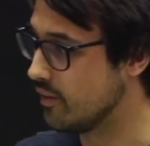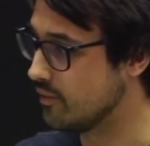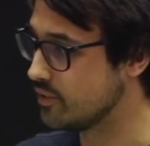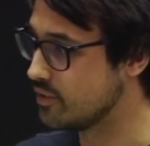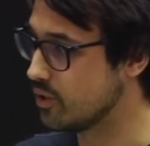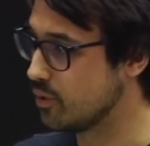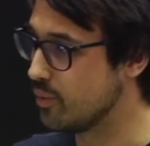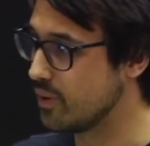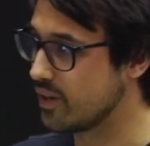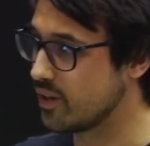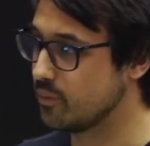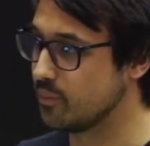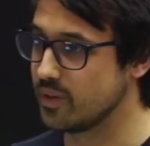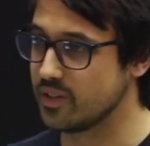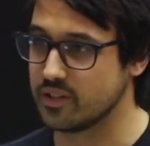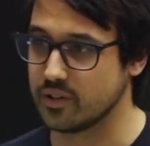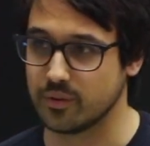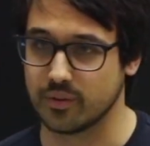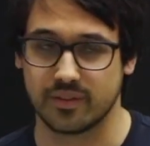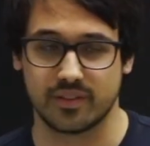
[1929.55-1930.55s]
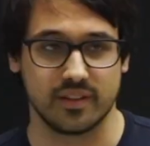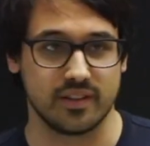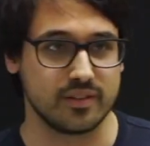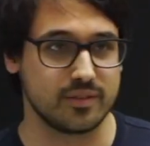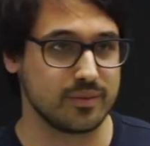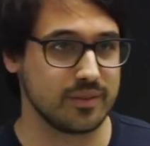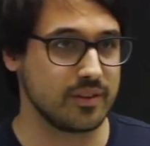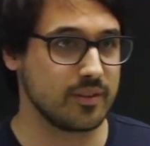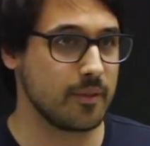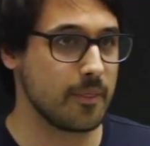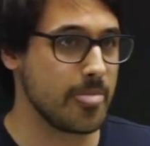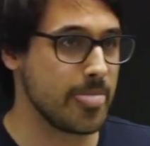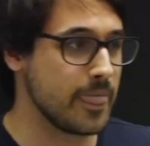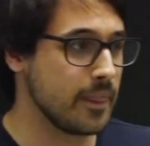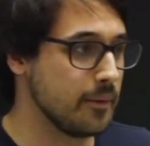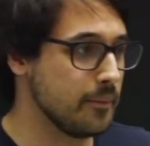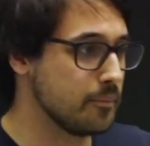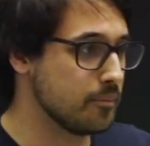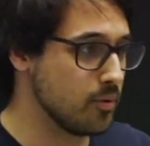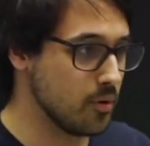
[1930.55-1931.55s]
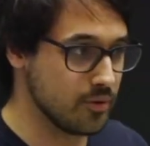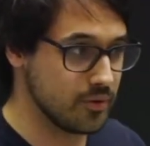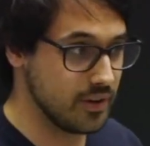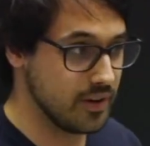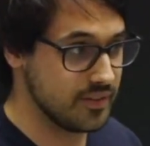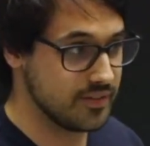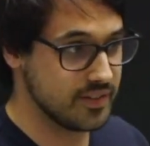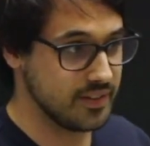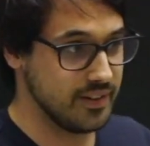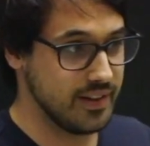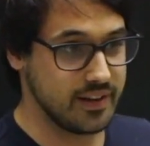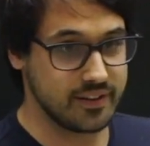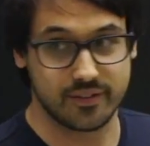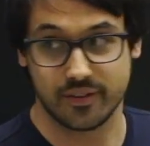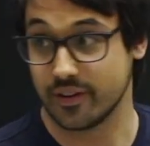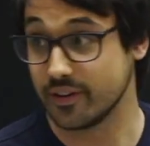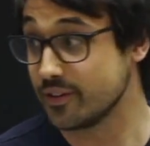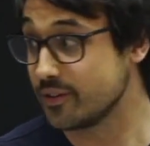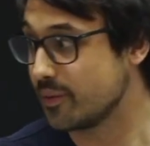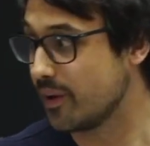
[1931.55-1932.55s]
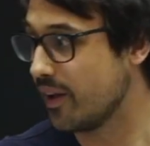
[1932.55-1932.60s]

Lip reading: So what can we do with this with protons and electrons?